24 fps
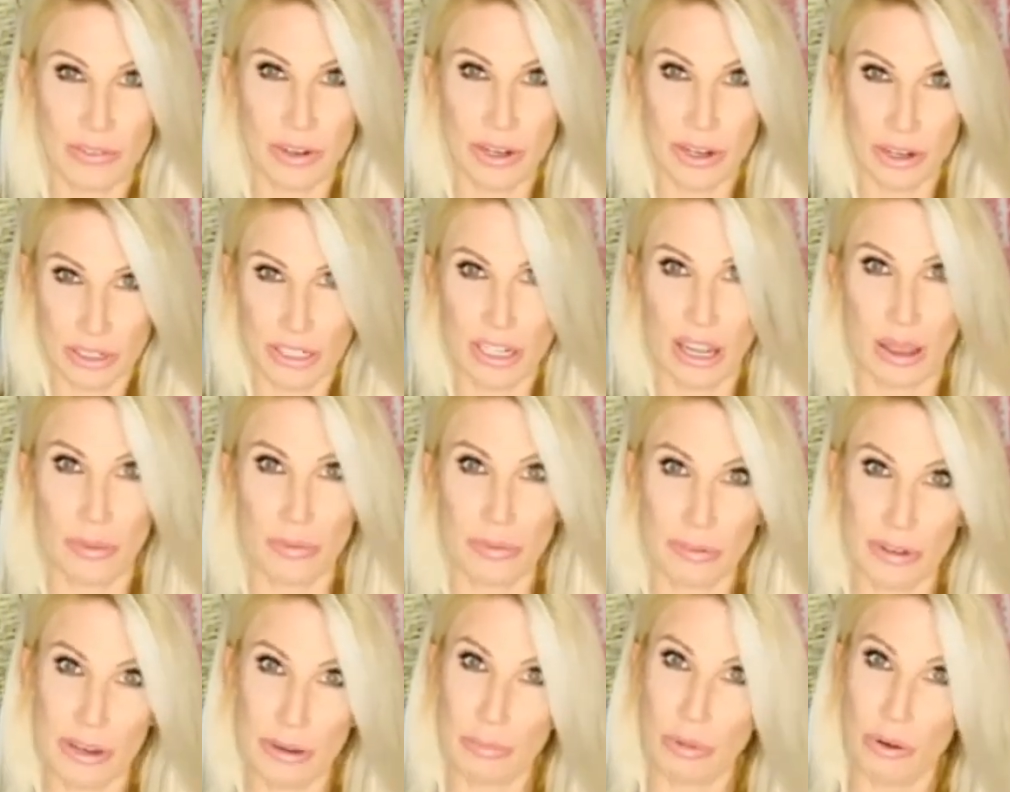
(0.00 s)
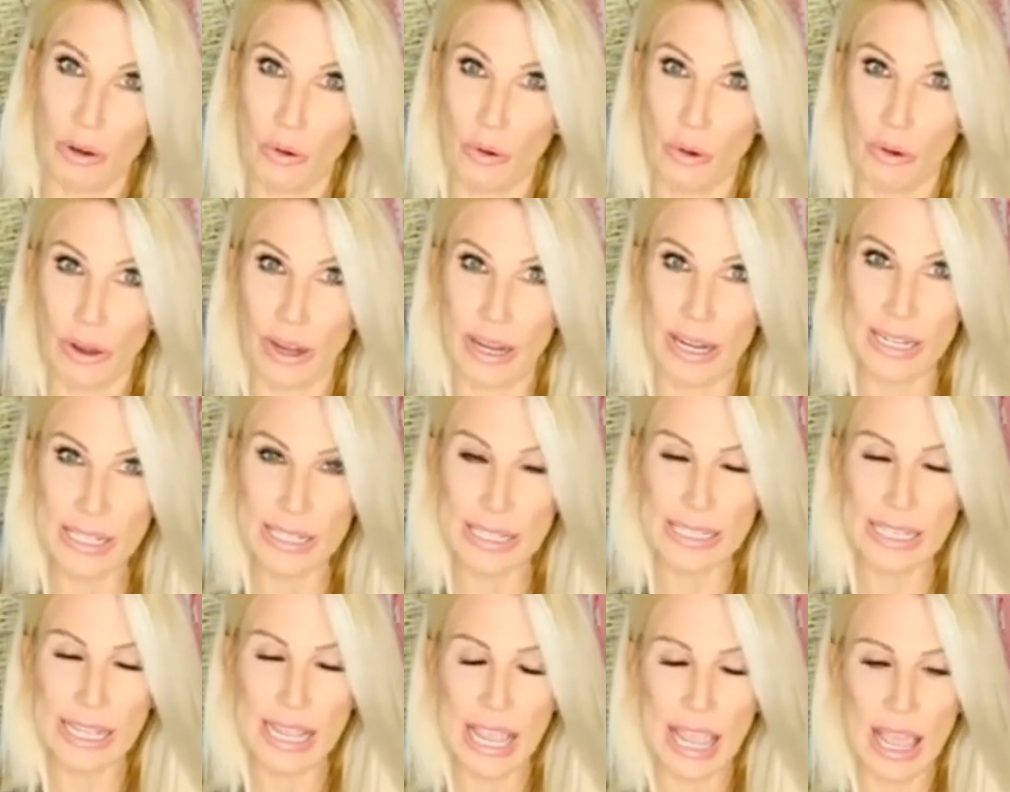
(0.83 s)
or your top 3
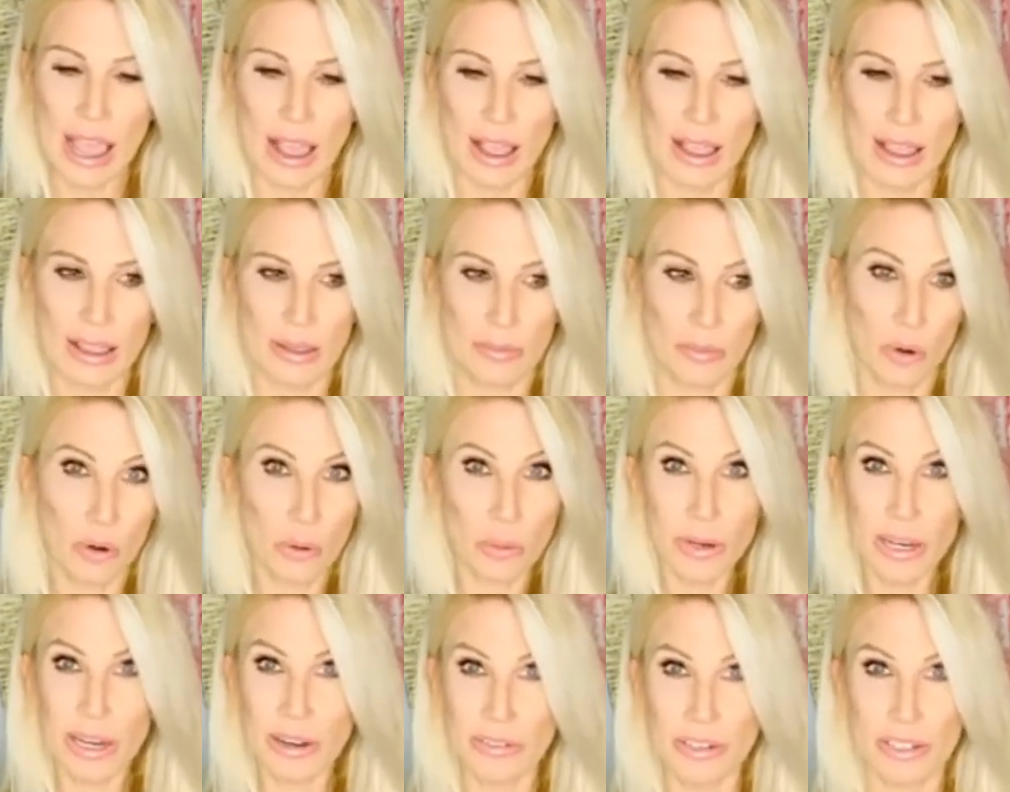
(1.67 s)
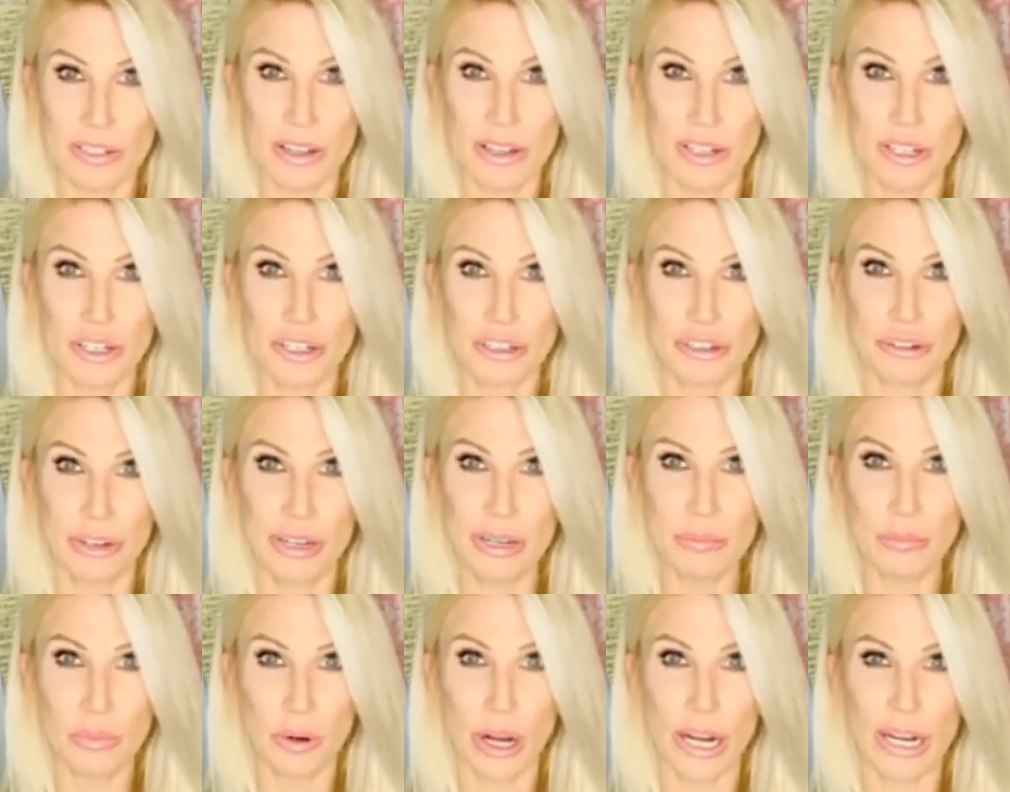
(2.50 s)
priorities, or whatever's on your
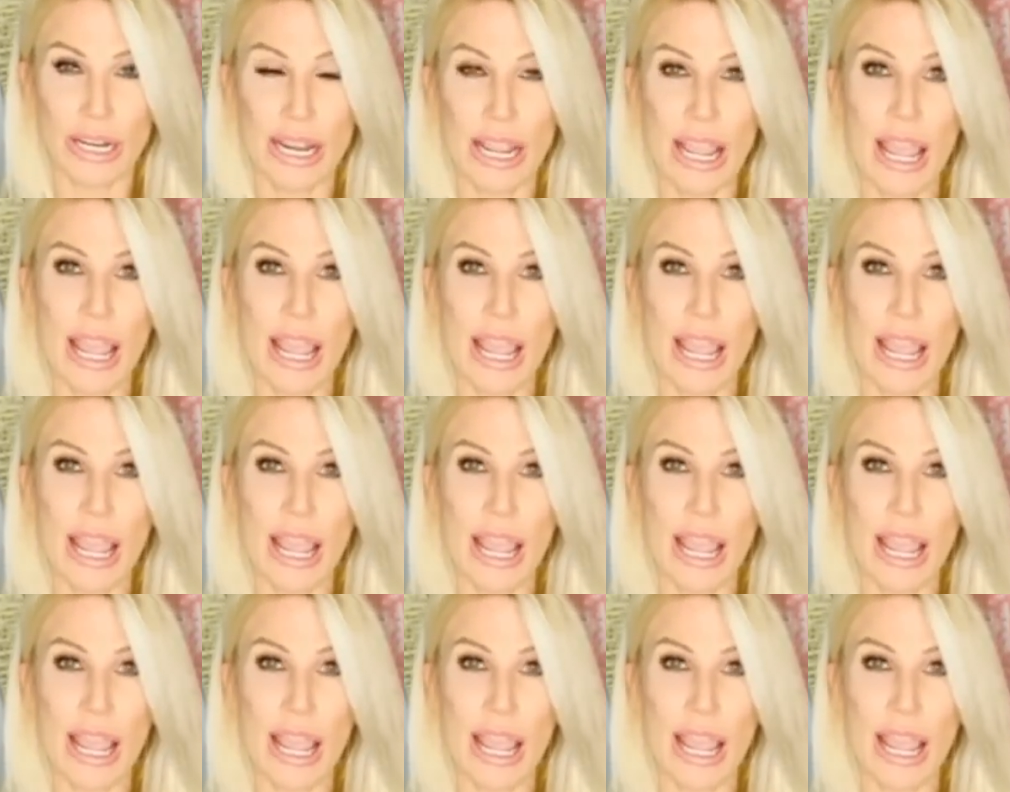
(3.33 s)
dream board.